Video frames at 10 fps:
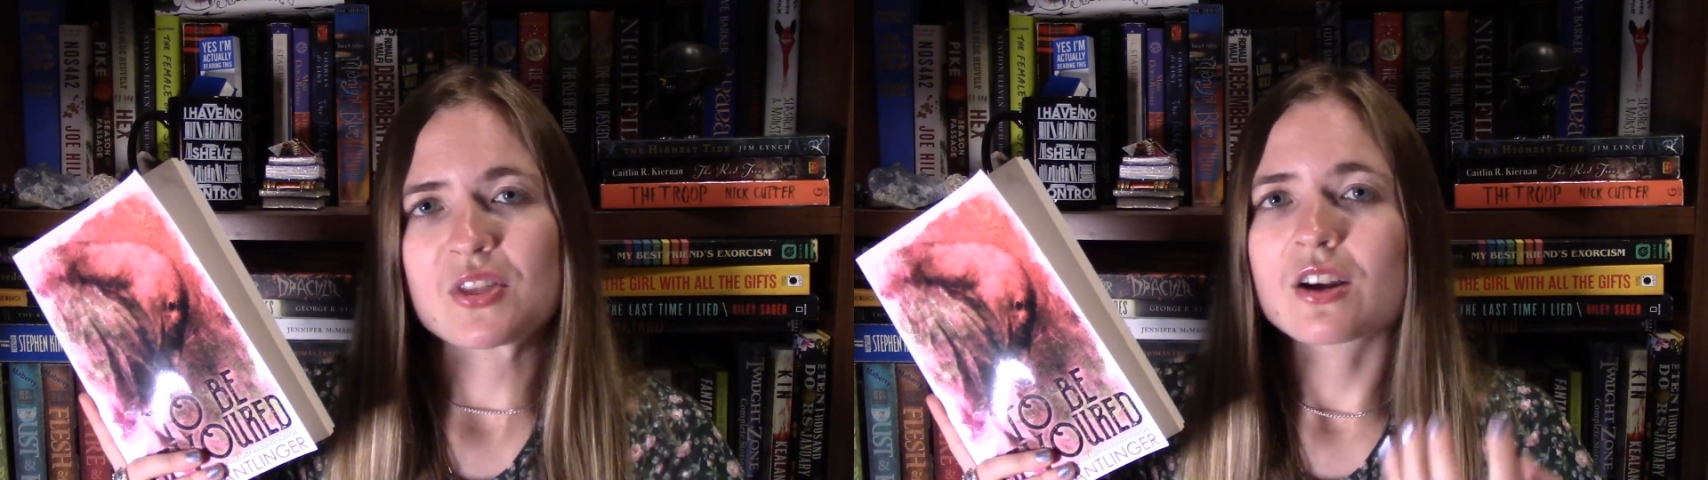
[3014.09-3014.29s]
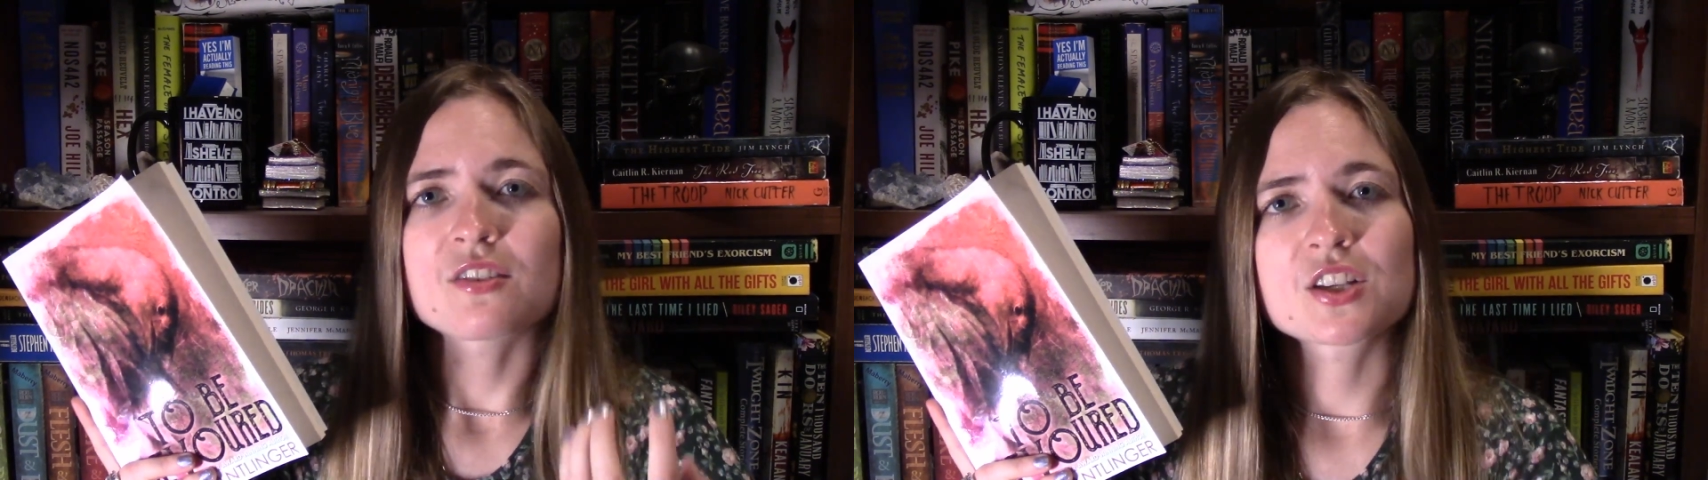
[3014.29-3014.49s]

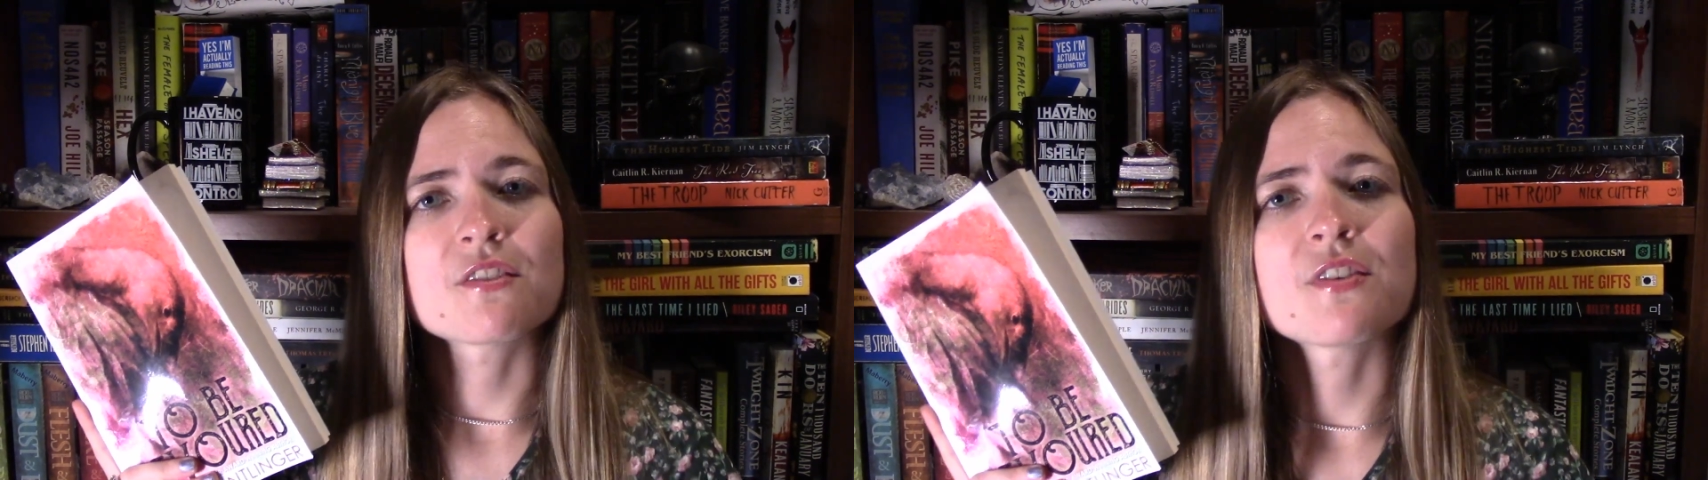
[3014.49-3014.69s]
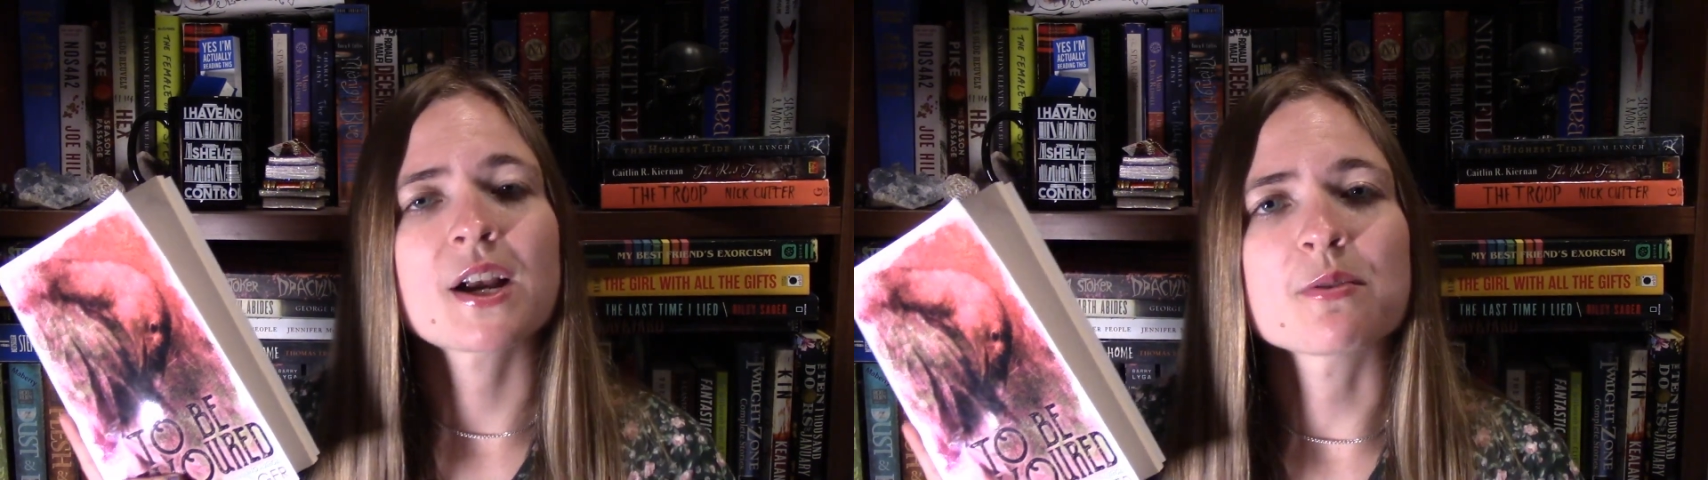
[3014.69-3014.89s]
but then all of a
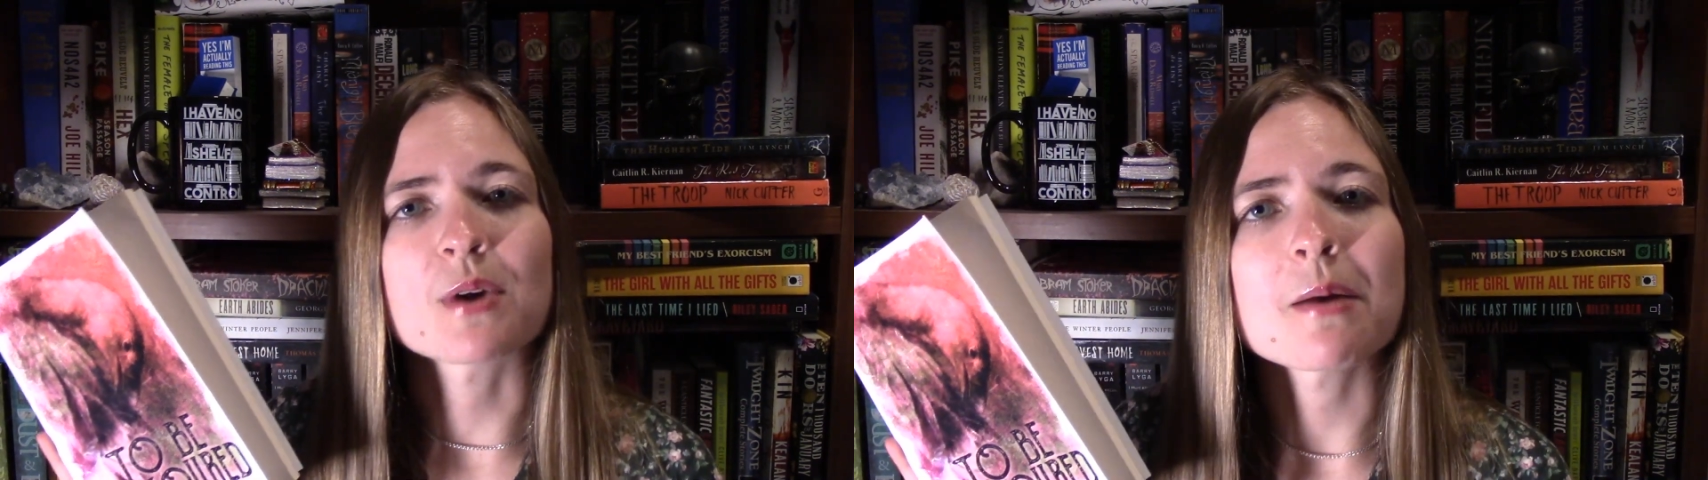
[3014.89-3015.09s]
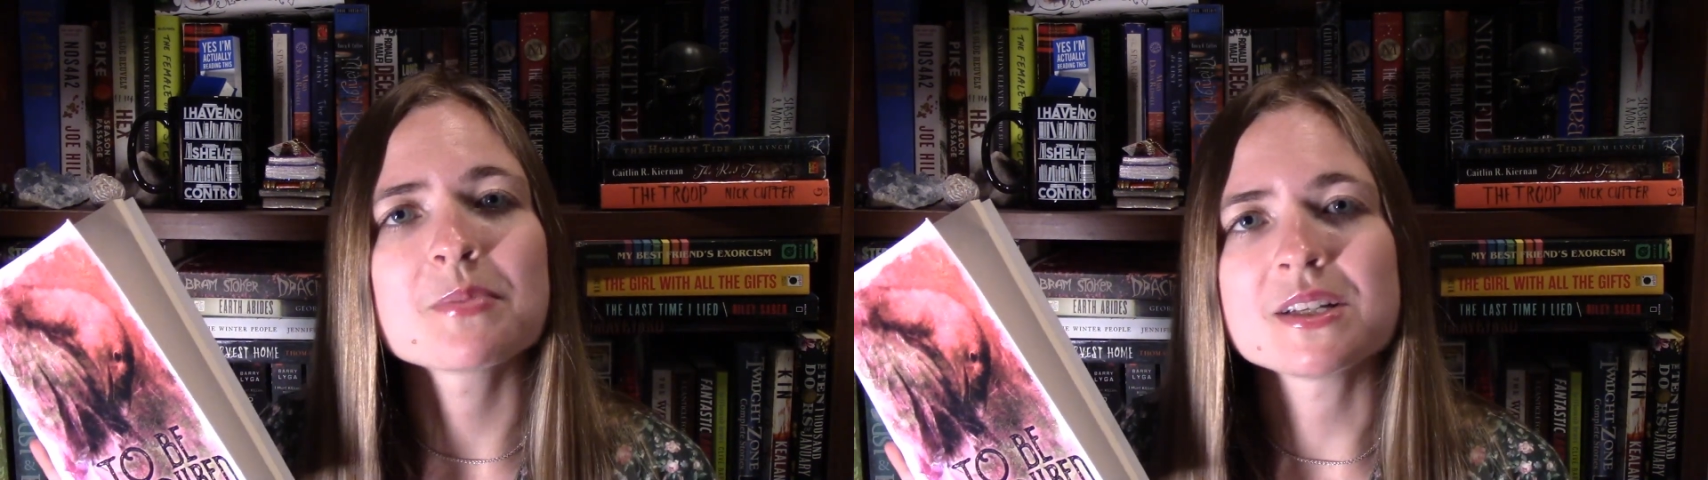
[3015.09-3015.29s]
sudden very
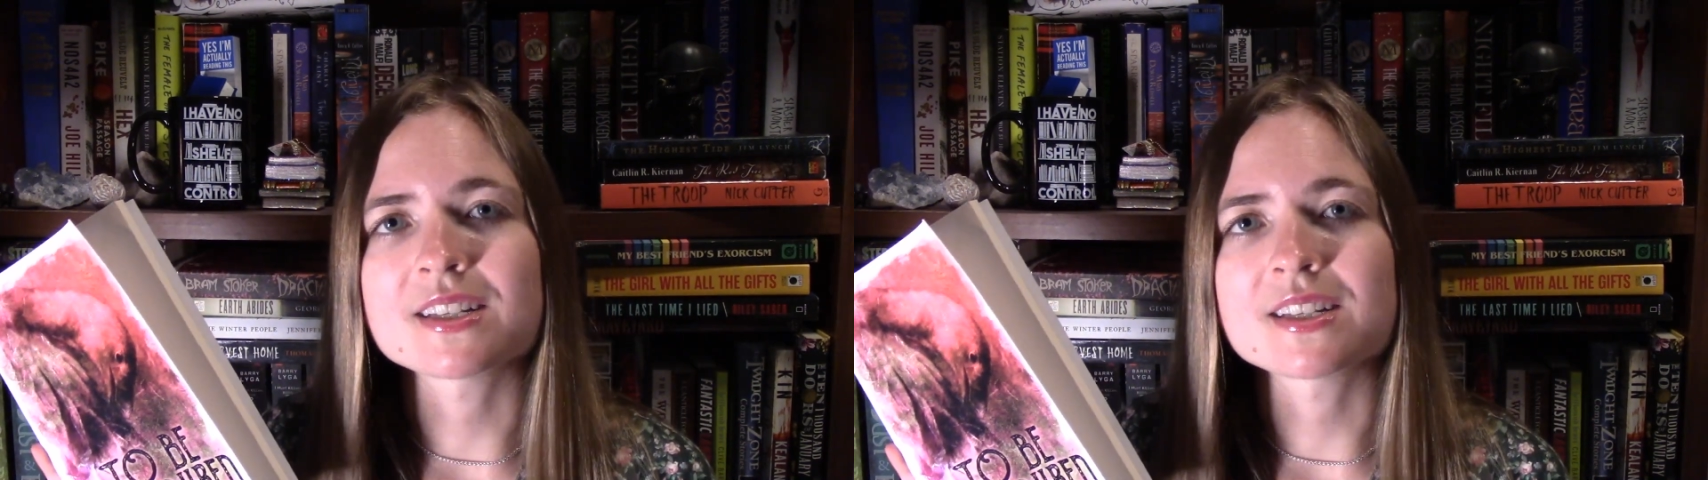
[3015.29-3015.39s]
rapid